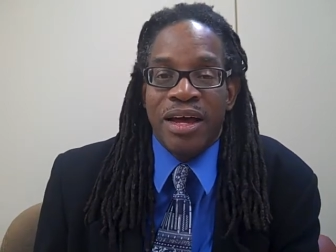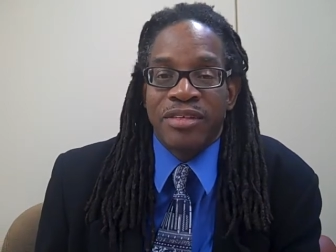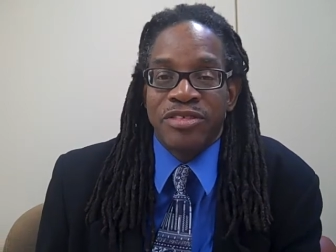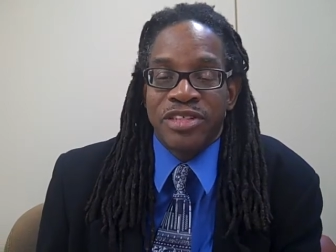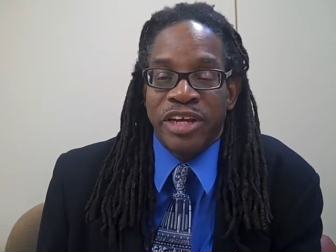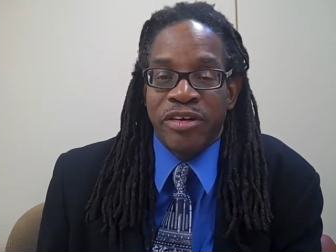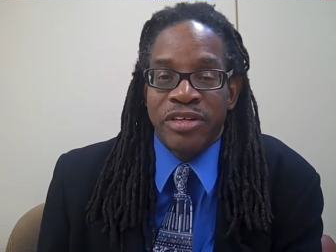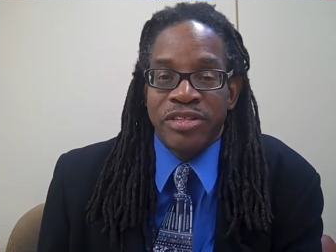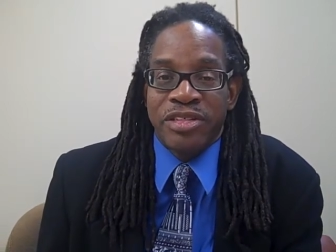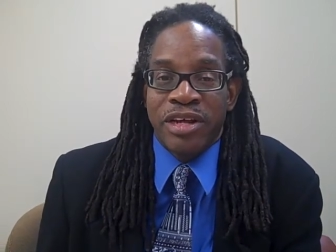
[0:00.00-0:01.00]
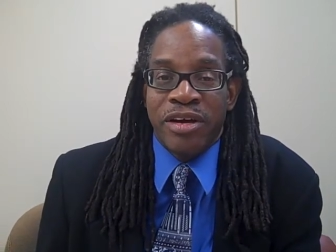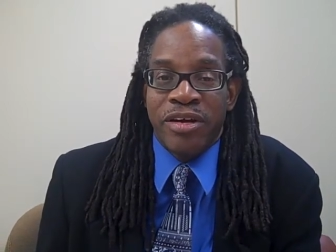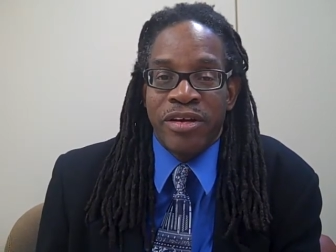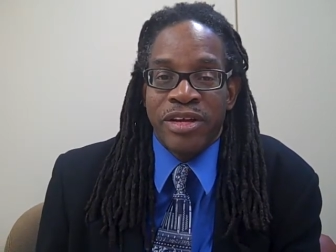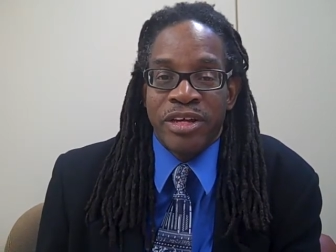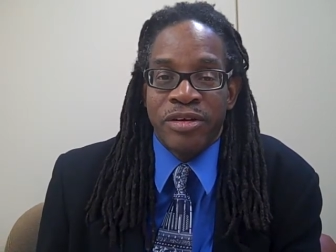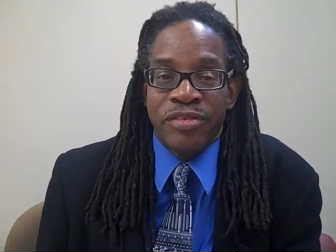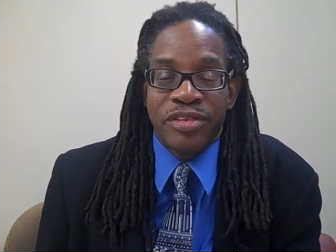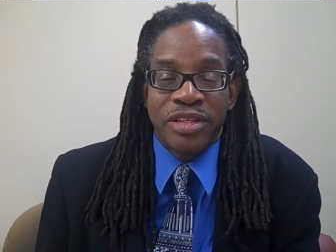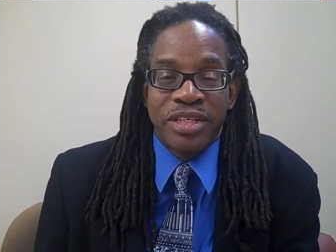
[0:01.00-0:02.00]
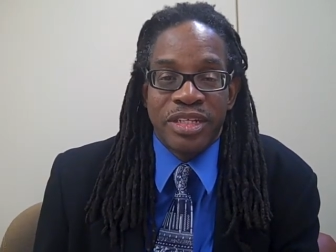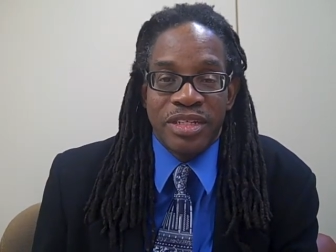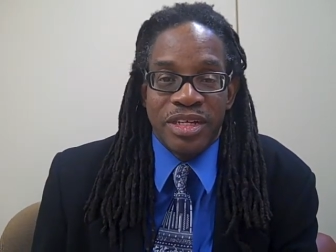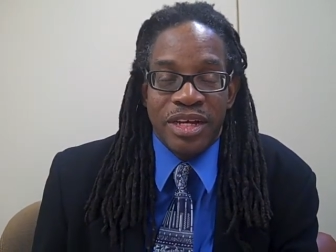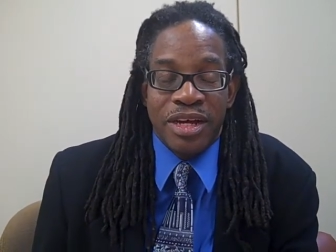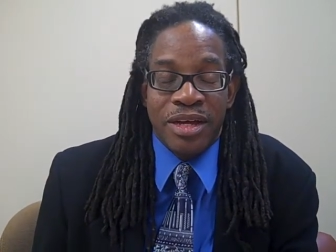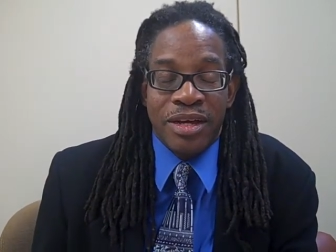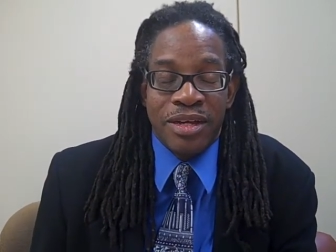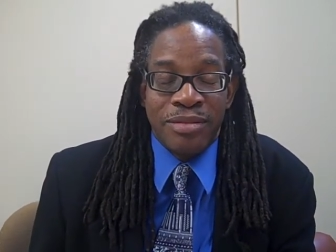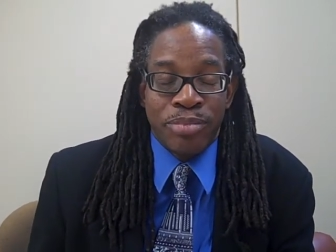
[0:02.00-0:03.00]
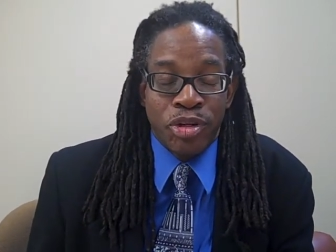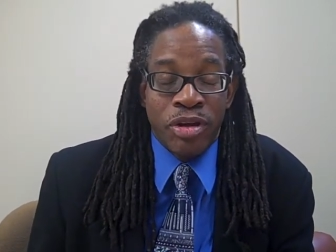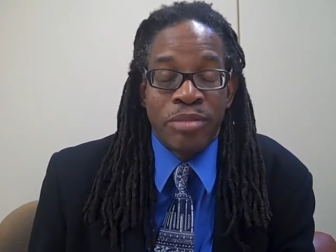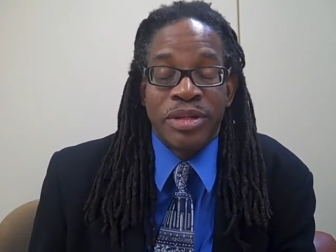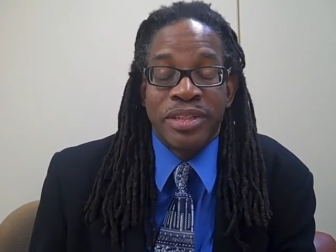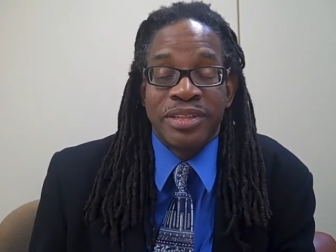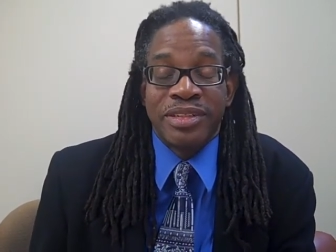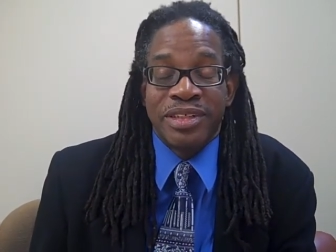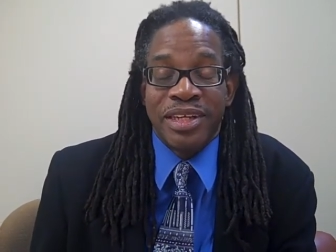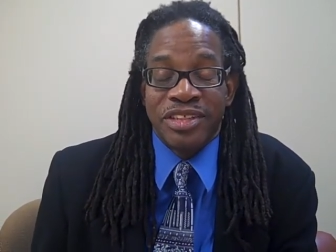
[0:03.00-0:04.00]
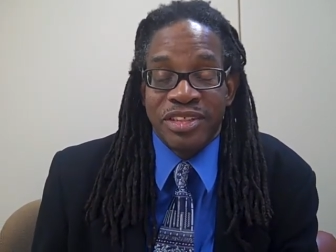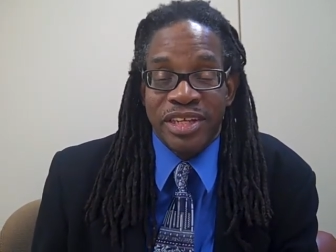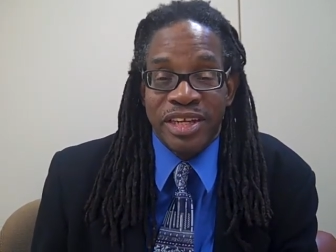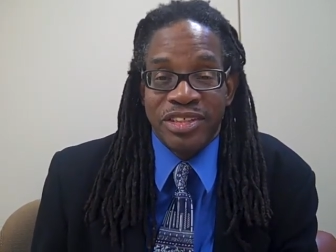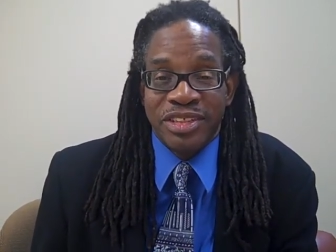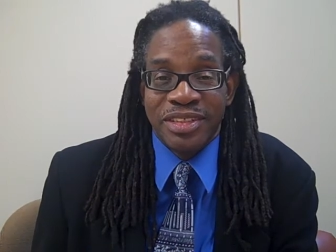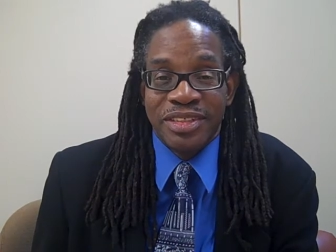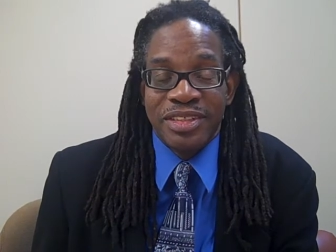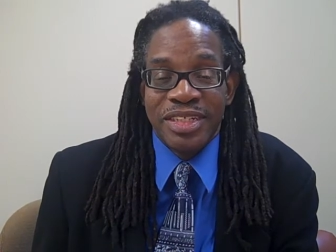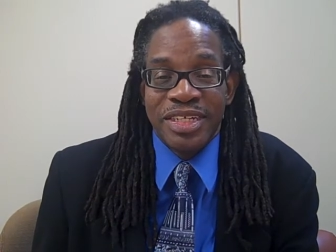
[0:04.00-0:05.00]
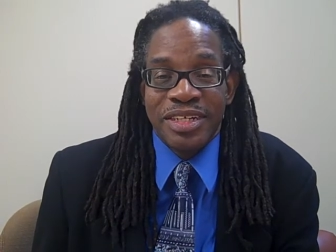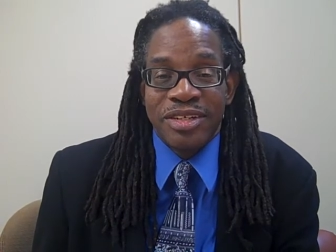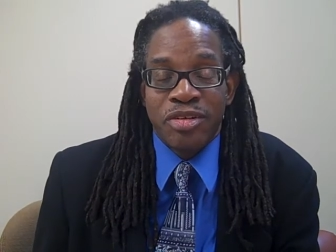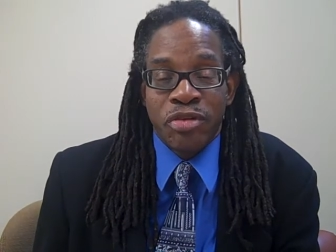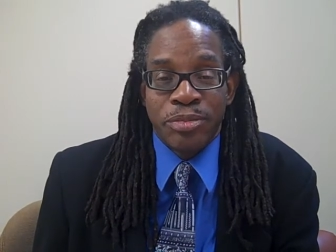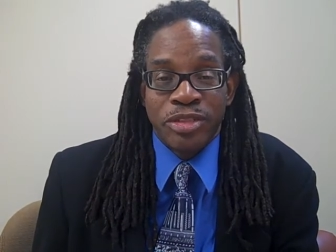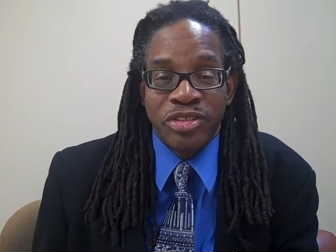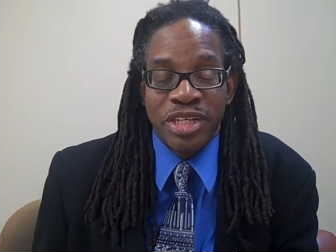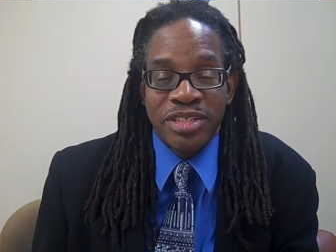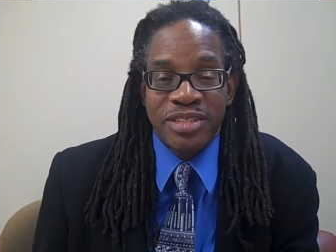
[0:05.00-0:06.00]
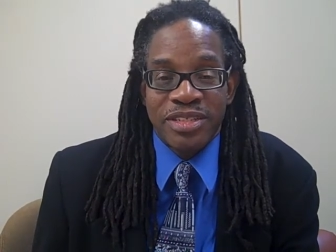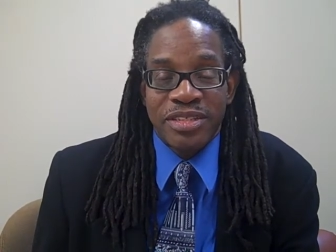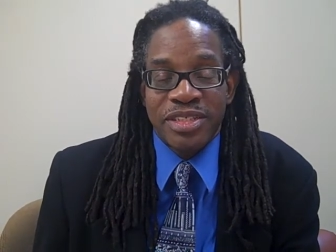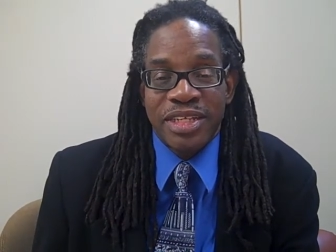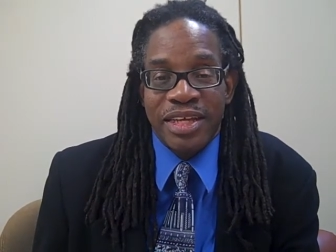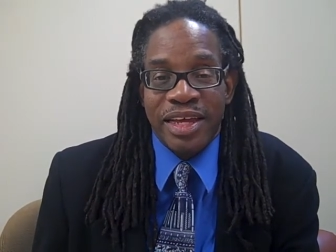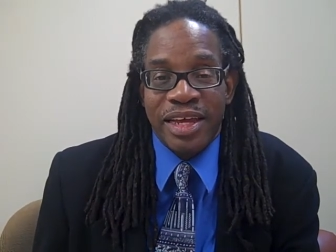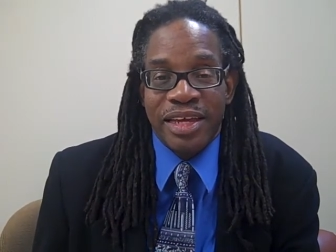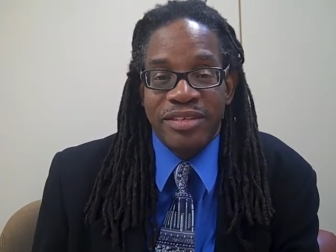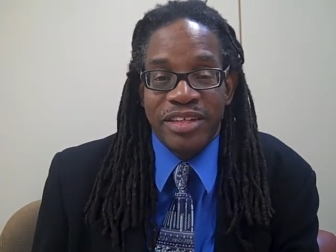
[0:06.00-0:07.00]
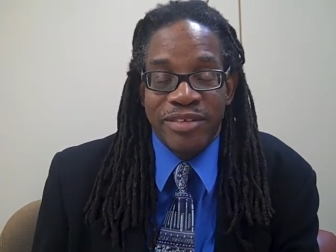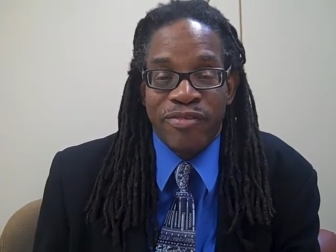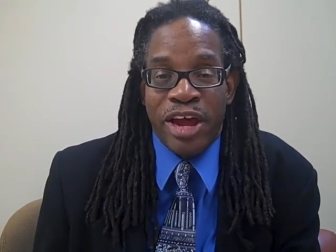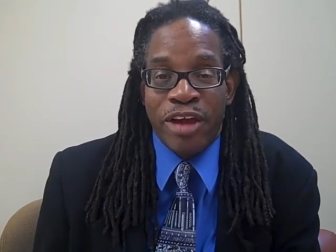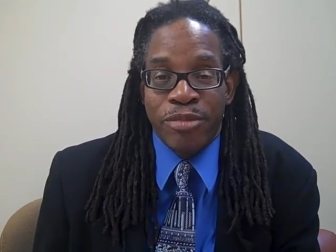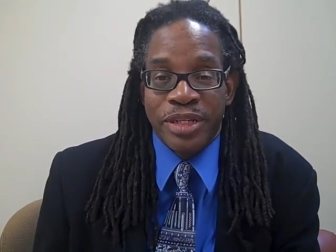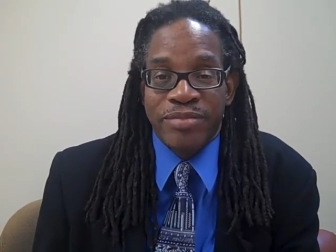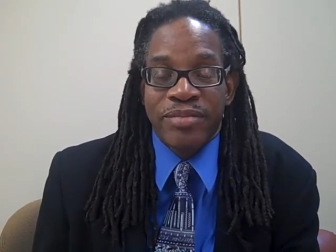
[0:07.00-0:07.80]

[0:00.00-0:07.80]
Those areas are health, employment, education, criminal justice, and the environment.